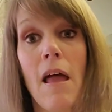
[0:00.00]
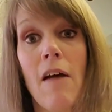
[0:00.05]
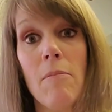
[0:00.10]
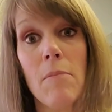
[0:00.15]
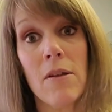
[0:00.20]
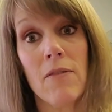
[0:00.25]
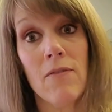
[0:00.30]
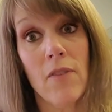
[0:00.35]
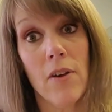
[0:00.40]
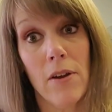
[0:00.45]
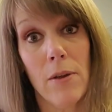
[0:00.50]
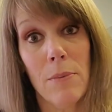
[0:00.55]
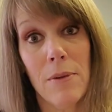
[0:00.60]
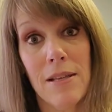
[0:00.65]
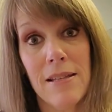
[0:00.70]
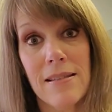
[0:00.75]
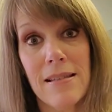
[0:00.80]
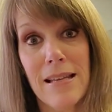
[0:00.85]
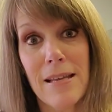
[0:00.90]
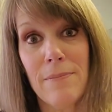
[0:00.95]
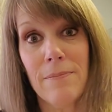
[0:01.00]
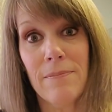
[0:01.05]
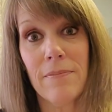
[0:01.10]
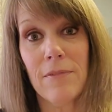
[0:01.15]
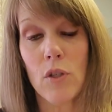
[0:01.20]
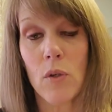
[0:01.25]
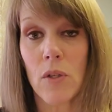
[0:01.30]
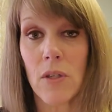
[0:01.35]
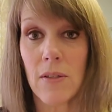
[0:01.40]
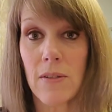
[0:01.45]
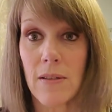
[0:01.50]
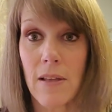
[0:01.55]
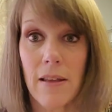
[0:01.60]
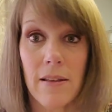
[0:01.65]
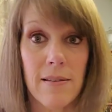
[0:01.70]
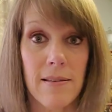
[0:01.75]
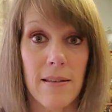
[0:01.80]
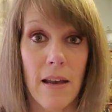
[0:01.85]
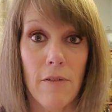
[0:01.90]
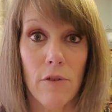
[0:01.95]
I've been very busy doing
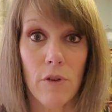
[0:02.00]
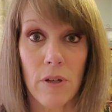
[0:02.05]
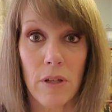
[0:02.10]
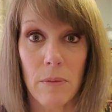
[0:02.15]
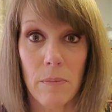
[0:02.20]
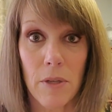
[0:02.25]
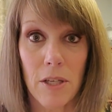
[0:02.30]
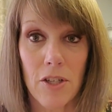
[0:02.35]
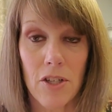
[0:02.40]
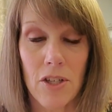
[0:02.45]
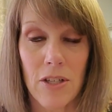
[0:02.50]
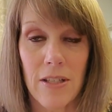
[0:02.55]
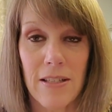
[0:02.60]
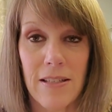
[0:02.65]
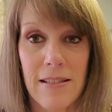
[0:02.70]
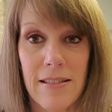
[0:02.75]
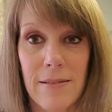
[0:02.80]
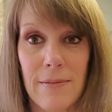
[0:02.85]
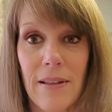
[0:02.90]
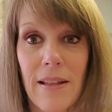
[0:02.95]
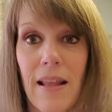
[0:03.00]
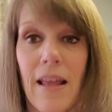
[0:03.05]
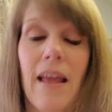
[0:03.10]
several commissions